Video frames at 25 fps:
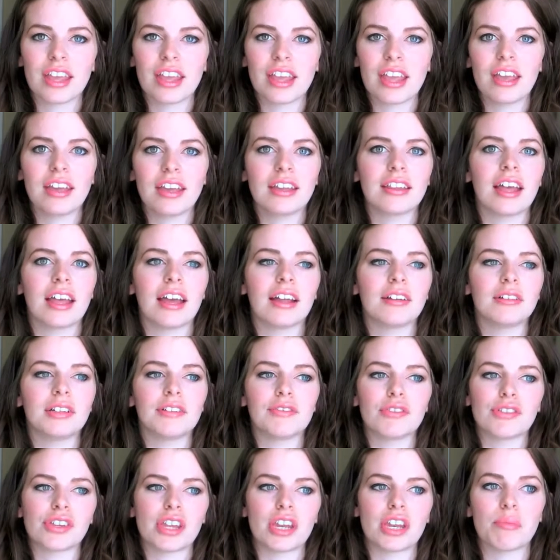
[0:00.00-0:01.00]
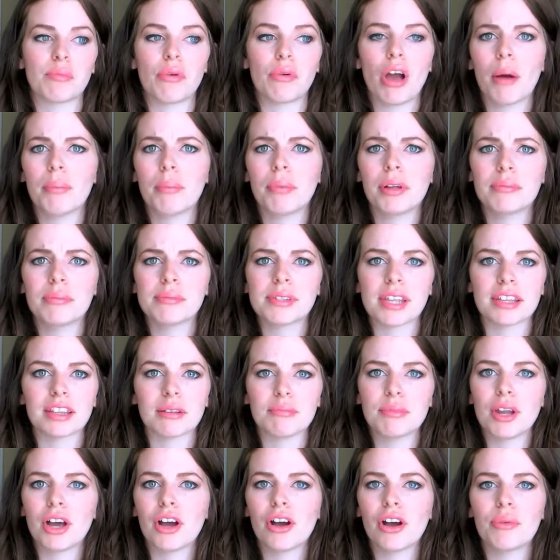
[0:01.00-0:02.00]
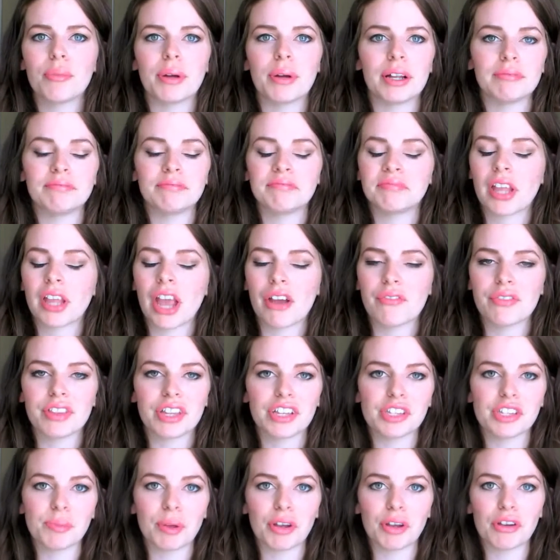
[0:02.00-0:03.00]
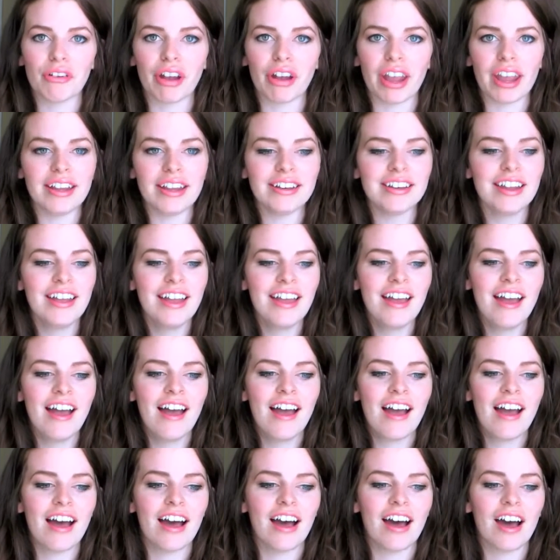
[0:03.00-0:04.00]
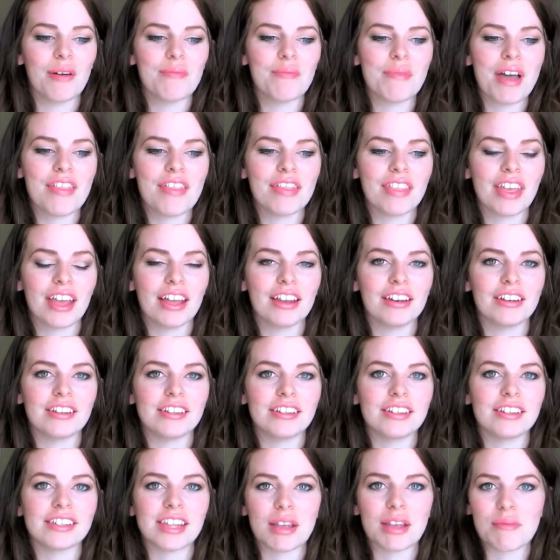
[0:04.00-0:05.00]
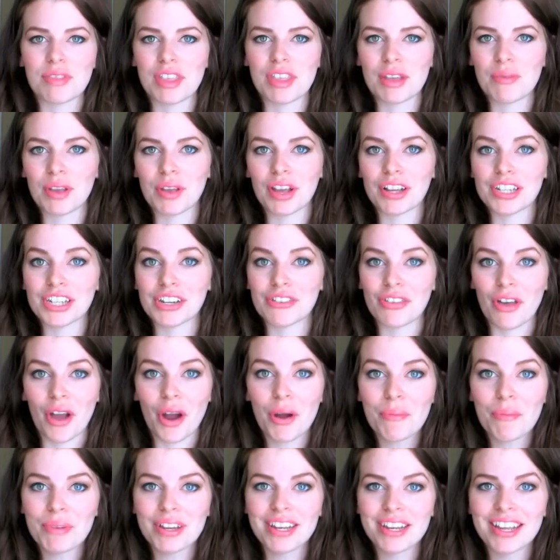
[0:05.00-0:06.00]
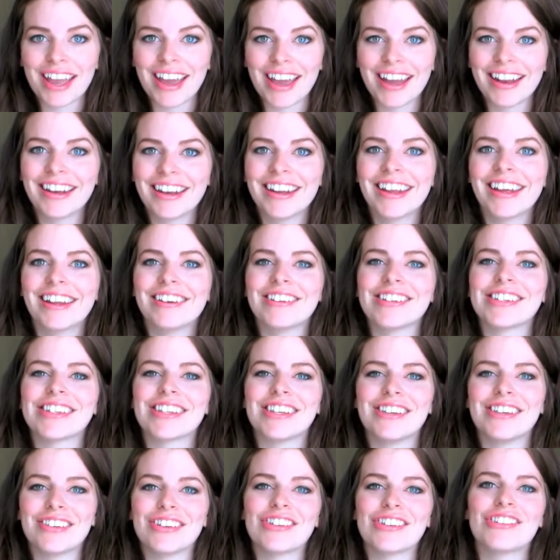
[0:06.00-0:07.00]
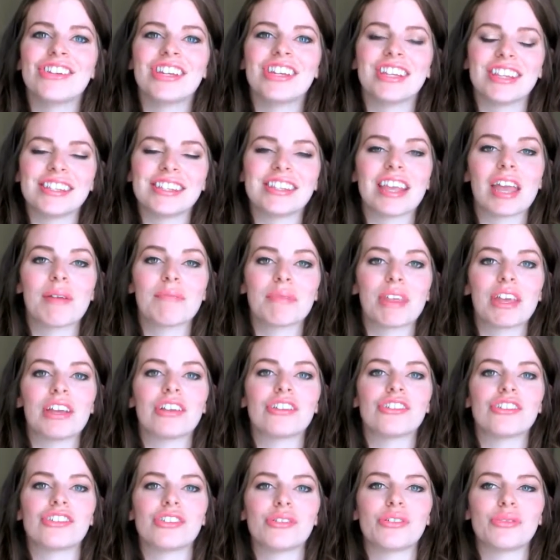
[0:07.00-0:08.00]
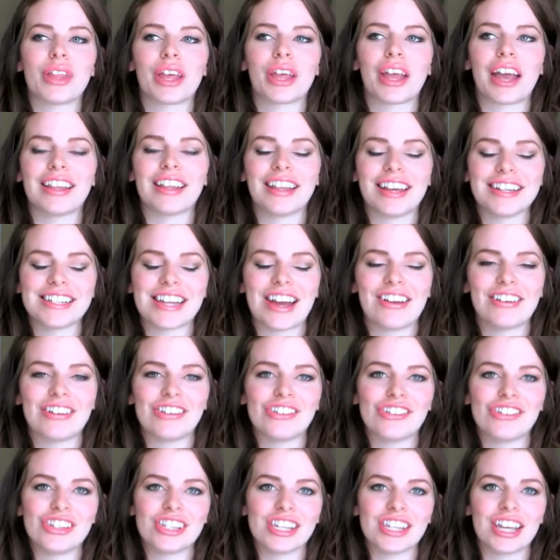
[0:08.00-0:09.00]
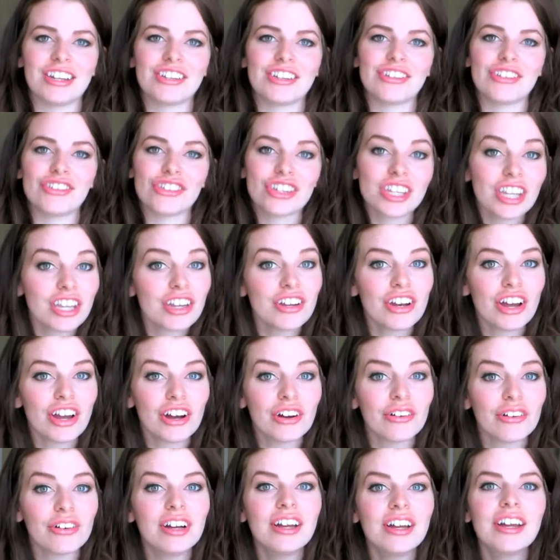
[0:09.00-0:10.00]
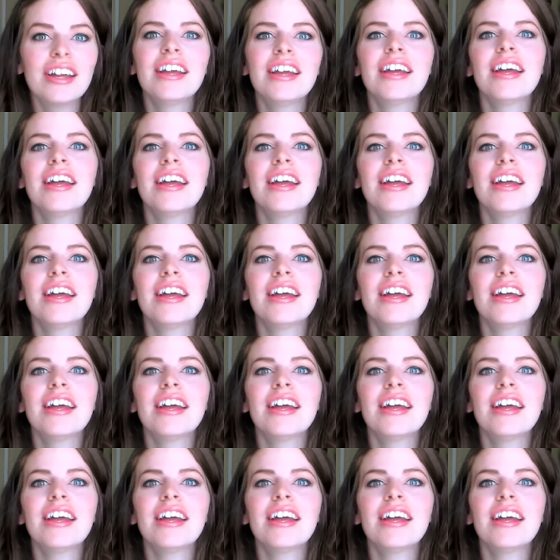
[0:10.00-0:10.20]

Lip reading: thing, and that if there's any problems, let them know, but everything's been great. And then same thing, we got to hear the heartbeat again, and it was cute because she did the same thing. She, like, I lied down and she said, so just let you know,